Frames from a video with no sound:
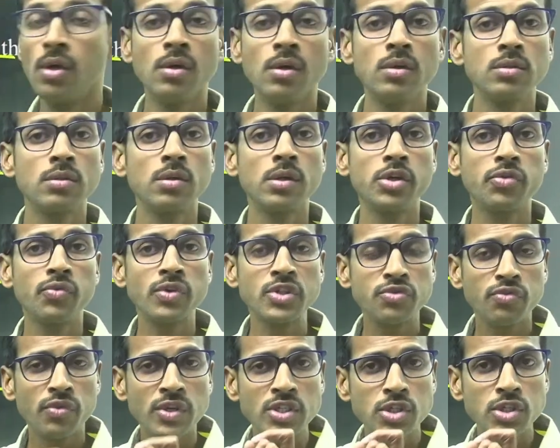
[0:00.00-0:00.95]
So it was
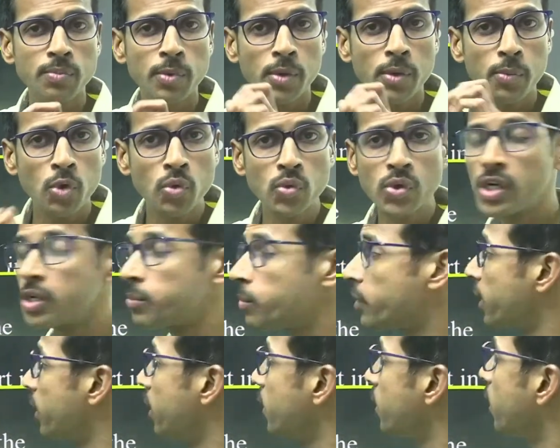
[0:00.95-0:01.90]
first propounded
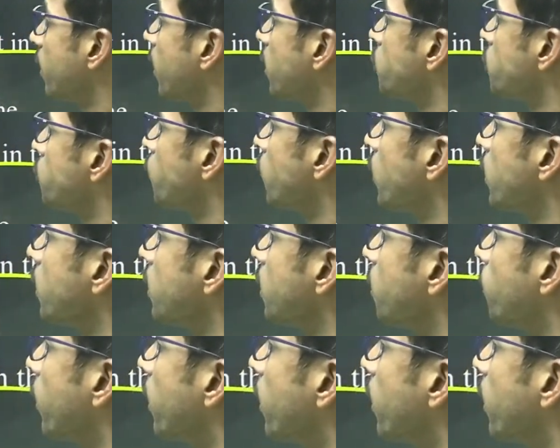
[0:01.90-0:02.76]
by Keswananda